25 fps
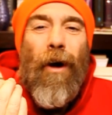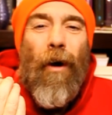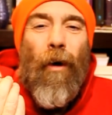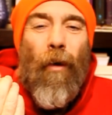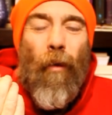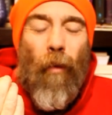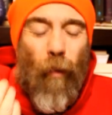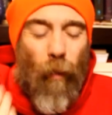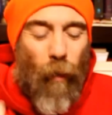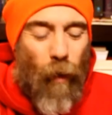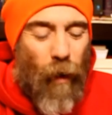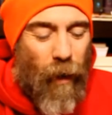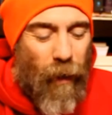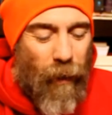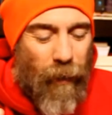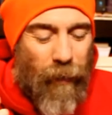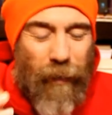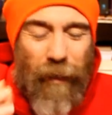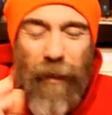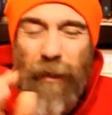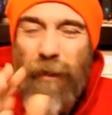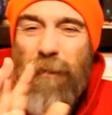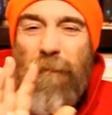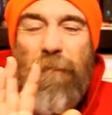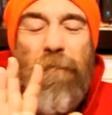one.
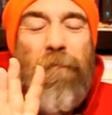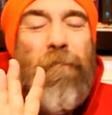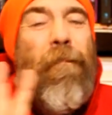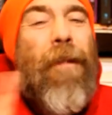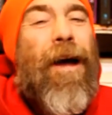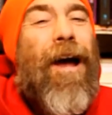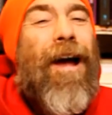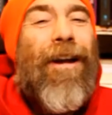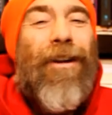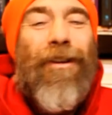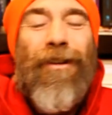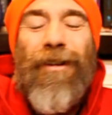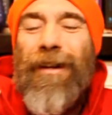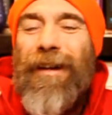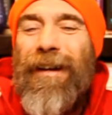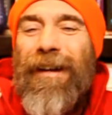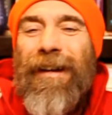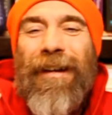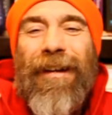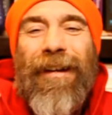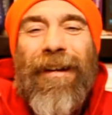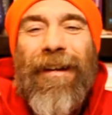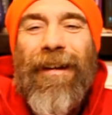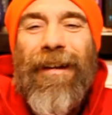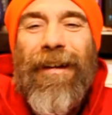There's magic
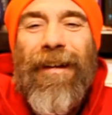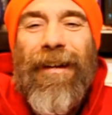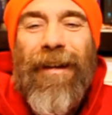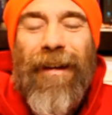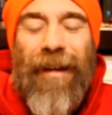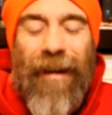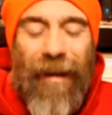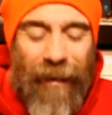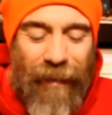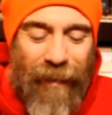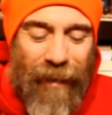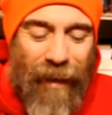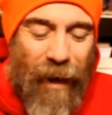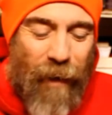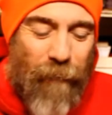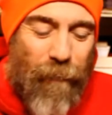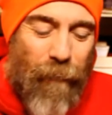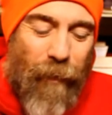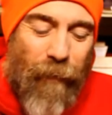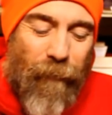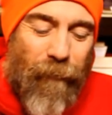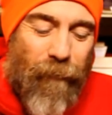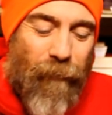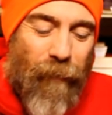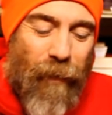in that, my
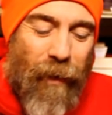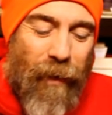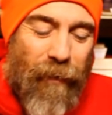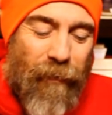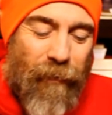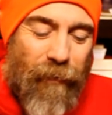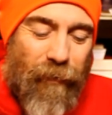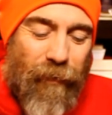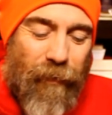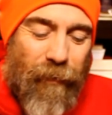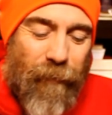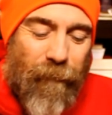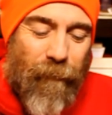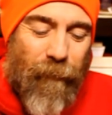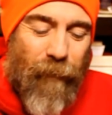friends.